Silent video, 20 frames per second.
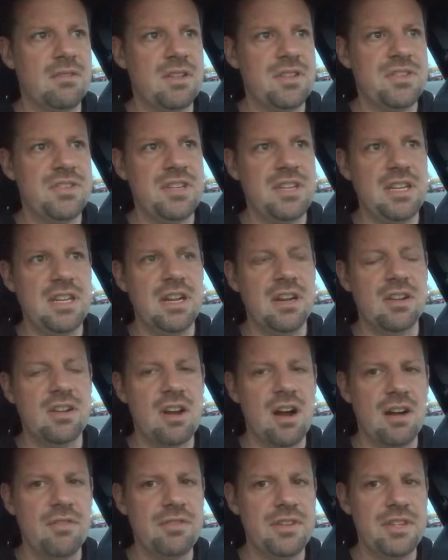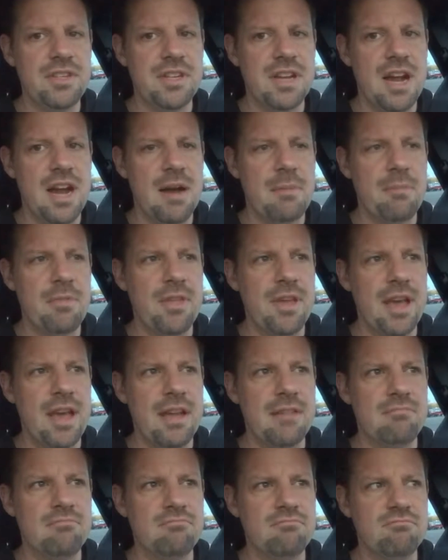scene at a coffee shop
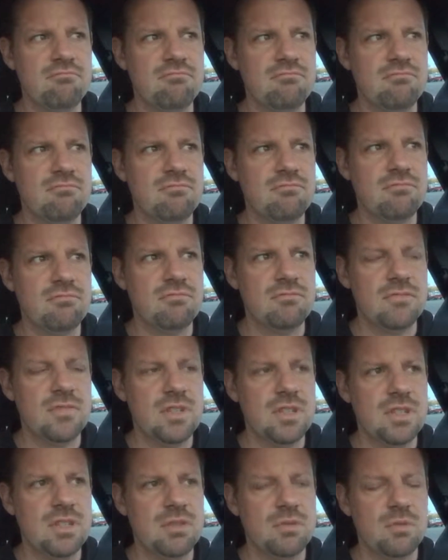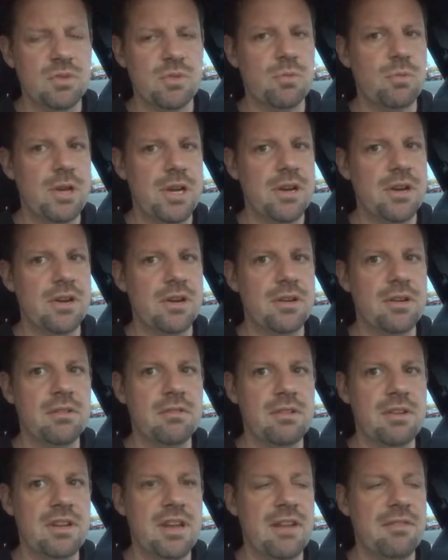that was weird
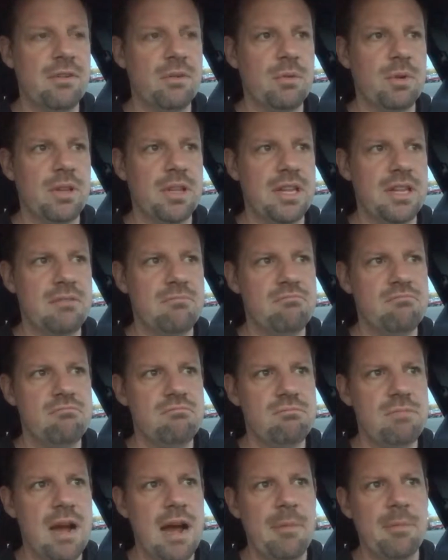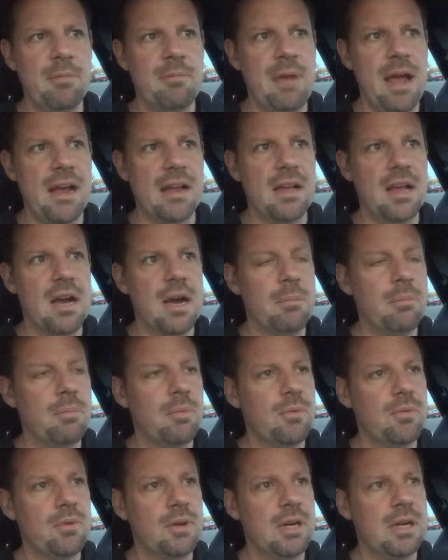and never really popped back up,
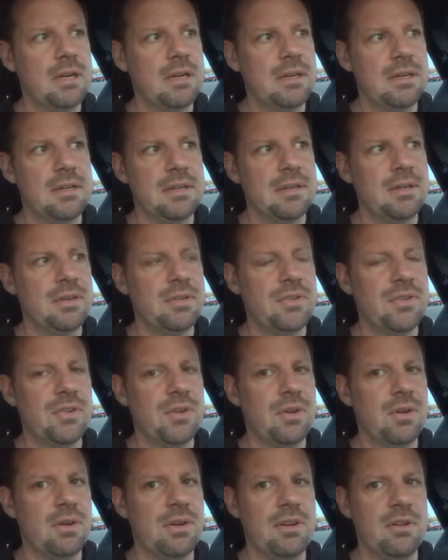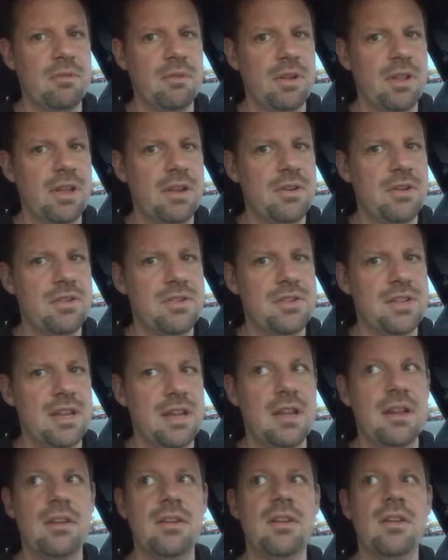so I didn't really
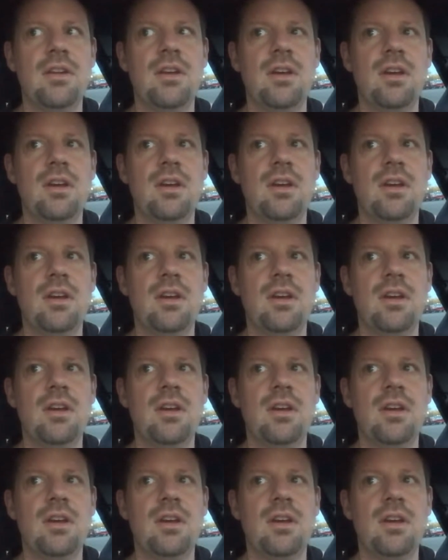understand